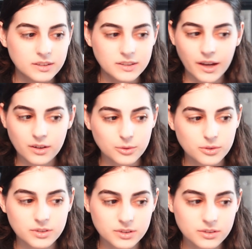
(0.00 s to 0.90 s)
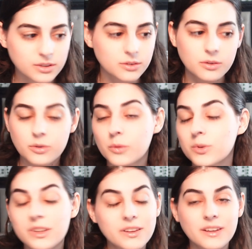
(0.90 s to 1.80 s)
Yeah, of course, you know, I
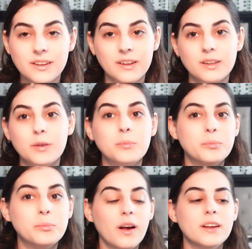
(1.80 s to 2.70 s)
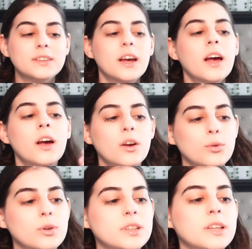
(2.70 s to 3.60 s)
really like Nyla, but of
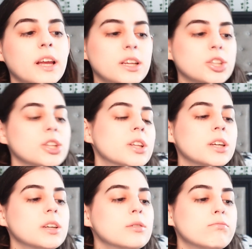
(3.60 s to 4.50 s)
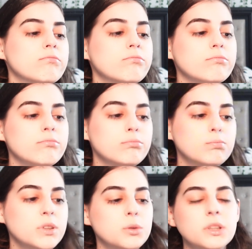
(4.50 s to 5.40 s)
course Angela,
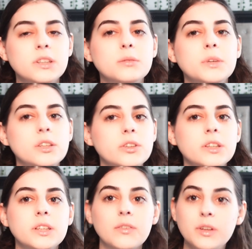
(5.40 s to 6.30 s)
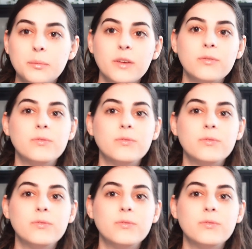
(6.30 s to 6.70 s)
between them, Angela is definitely my